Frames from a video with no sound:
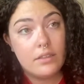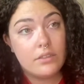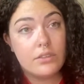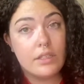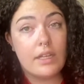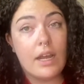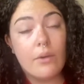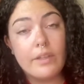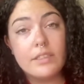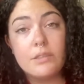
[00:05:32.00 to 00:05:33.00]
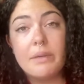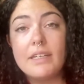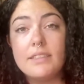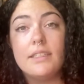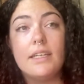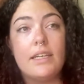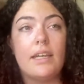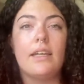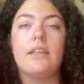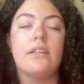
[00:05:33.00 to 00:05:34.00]
took it out, inspected it,
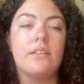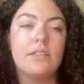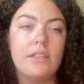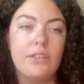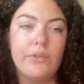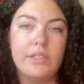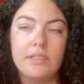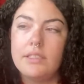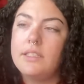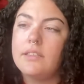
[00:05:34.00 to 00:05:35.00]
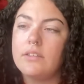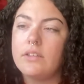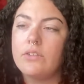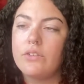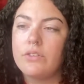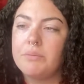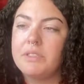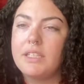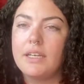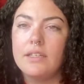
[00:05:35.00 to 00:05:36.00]
and you can see the little thrips.
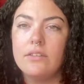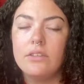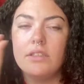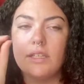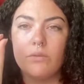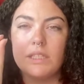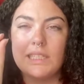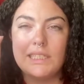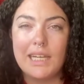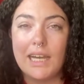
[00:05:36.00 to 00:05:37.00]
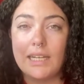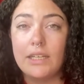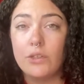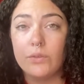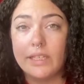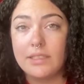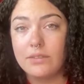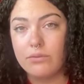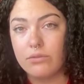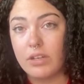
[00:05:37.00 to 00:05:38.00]
They kind of look like really tiny grains
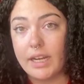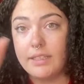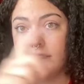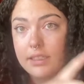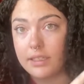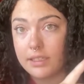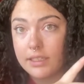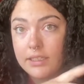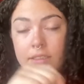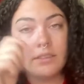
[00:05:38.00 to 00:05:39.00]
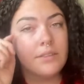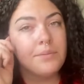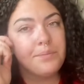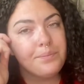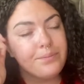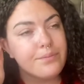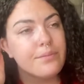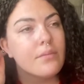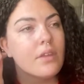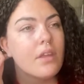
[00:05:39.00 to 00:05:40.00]
of rice like this,
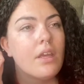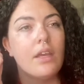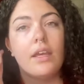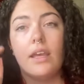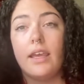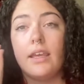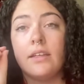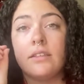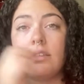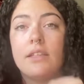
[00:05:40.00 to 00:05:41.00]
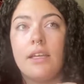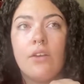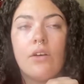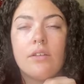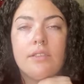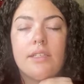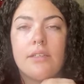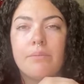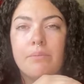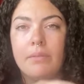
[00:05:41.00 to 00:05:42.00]
and they cause
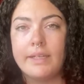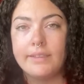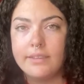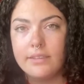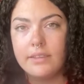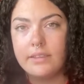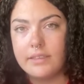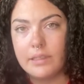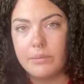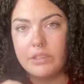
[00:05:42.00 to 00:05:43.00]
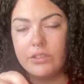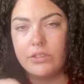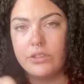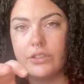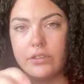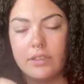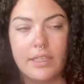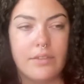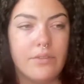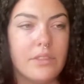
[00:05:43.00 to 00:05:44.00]
immense damage to your
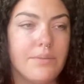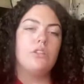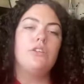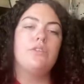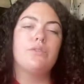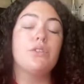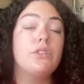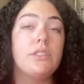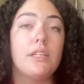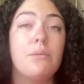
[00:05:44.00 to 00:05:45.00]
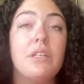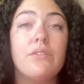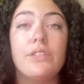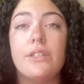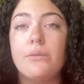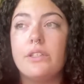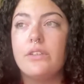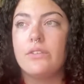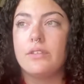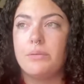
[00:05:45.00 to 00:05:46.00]
leaves. The first time I ever dealt with
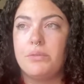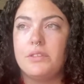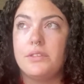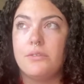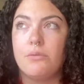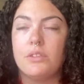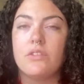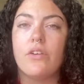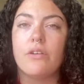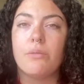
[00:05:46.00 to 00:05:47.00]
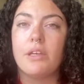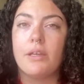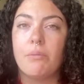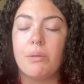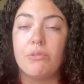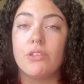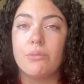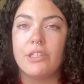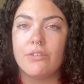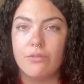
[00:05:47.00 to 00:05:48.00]
thrips was on my
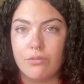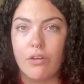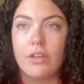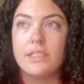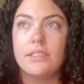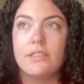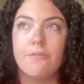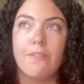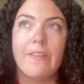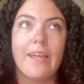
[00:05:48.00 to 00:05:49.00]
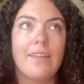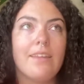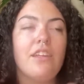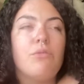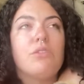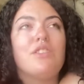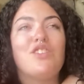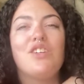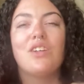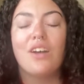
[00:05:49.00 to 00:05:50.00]
peperomia frost. That thing was
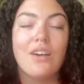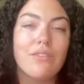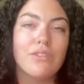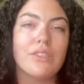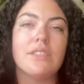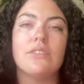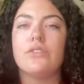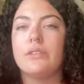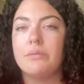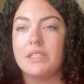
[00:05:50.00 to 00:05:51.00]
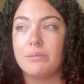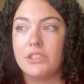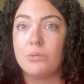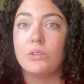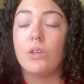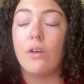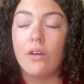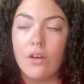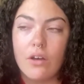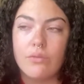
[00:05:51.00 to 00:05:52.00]
covered in thrip damage. It was
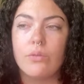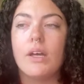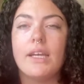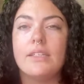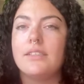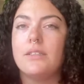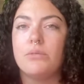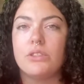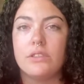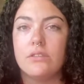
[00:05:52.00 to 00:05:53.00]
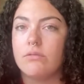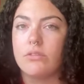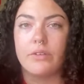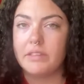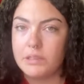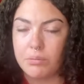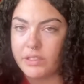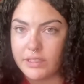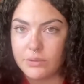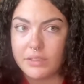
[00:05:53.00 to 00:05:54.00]
awful. I ended up just throwing the
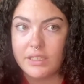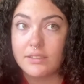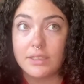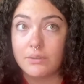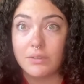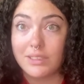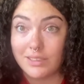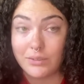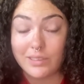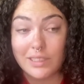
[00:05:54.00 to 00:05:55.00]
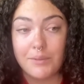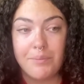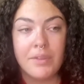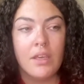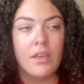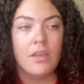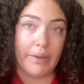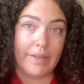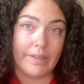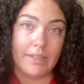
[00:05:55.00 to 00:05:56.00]
plant away because I didn't want to deal with it.
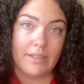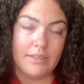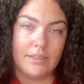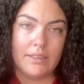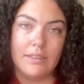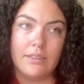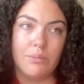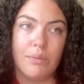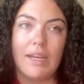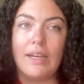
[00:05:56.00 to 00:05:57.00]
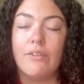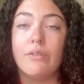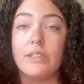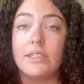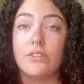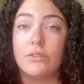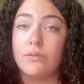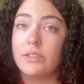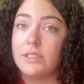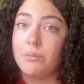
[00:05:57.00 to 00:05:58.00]
But this is my philodendron
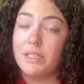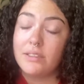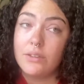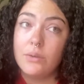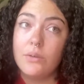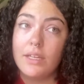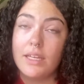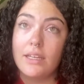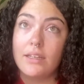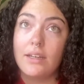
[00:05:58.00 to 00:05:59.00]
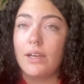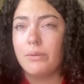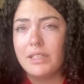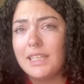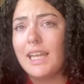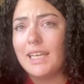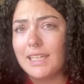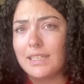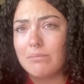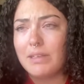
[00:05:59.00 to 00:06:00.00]
fuzzy petiole, and I really like
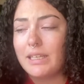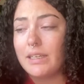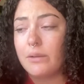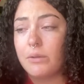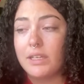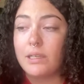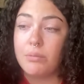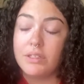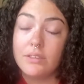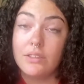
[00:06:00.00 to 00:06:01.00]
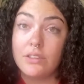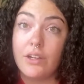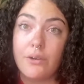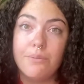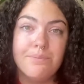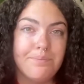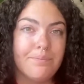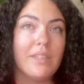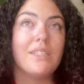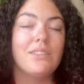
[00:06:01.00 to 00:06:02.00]
it and I want to keep it. So
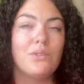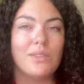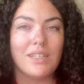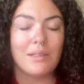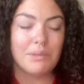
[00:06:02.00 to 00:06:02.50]
this is what I'm